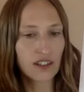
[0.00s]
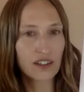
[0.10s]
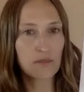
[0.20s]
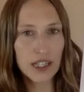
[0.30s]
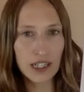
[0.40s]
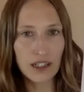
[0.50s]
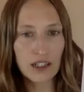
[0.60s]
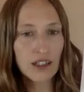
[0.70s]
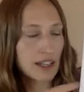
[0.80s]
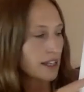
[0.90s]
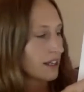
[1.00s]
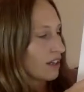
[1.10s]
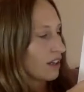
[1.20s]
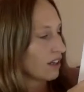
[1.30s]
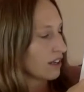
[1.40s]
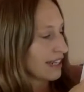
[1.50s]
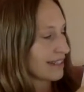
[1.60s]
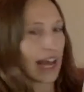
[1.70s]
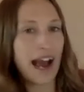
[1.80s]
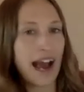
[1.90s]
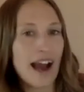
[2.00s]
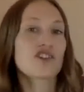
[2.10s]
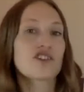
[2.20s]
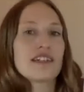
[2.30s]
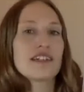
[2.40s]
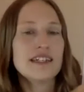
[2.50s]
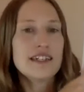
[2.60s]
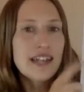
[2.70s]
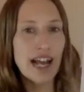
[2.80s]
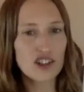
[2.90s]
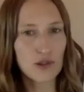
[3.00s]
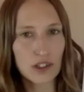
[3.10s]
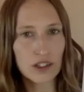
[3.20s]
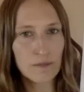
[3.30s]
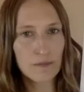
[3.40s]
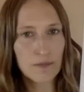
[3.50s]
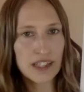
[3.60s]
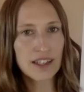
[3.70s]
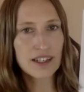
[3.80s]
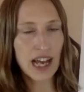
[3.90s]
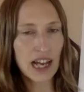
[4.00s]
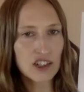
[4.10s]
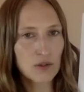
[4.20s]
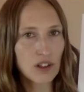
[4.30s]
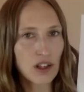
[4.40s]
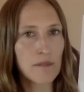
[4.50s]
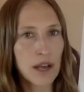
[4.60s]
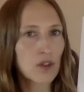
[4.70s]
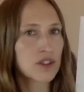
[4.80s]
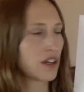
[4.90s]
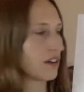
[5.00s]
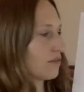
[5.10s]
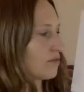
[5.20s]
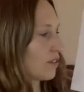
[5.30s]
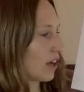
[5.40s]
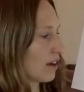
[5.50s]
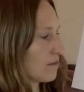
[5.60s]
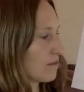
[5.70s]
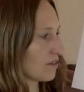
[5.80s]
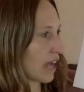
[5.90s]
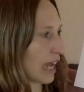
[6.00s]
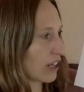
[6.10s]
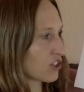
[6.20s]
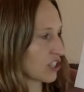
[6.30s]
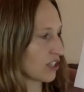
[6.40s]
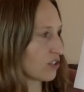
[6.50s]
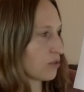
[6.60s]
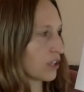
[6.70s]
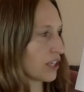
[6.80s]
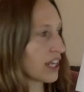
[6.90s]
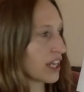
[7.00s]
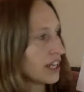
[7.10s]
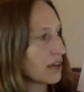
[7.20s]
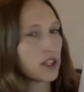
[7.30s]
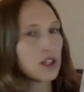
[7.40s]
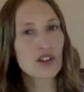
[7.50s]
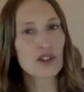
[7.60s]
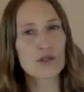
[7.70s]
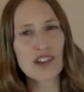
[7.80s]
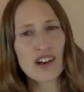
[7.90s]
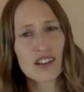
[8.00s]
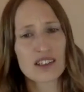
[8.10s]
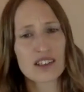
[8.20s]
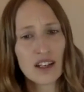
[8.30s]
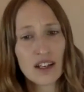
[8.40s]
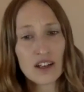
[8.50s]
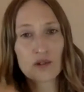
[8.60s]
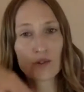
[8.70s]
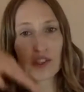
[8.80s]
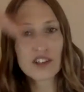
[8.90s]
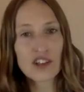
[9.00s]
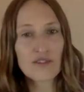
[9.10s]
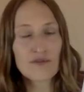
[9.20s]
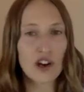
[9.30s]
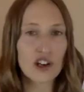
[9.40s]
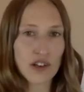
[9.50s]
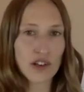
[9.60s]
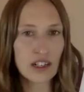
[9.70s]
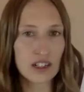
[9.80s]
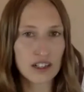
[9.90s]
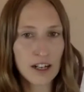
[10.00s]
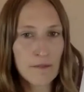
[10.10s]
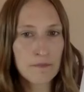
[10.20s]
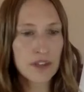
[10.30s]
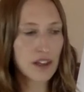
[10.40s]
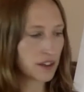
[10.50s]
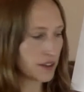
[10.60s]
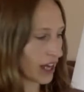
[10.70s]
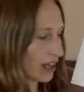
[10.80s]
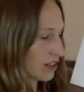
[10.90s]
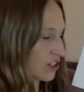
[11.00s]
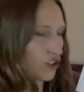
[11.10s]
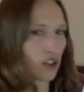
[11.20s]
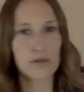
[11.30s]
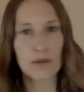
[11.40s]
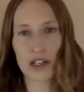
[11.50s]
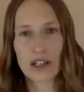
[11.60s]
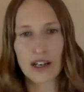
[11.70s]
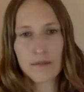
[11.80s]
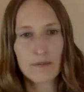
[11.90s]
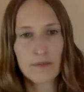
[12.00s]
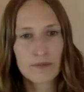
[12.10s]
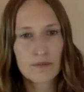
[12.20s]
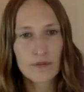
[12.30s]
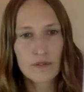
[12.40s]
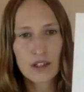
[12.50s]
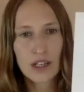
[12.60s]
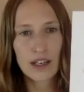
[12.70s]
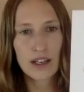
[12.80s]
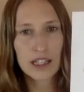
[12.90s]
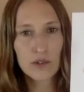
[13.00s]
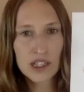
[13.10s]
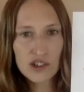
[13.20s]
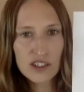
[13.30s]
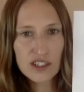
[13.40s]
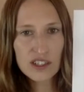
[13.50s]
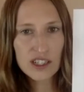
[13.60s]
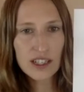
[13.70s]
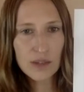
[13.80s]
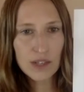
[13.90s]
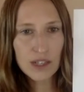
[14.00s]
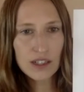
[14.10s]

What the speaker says: the money, is actually natural. It's a natural amount of energy that you're putting in, but look at the results. The results are far greater than the struggle paradigm. Okay, anyone interested in this one?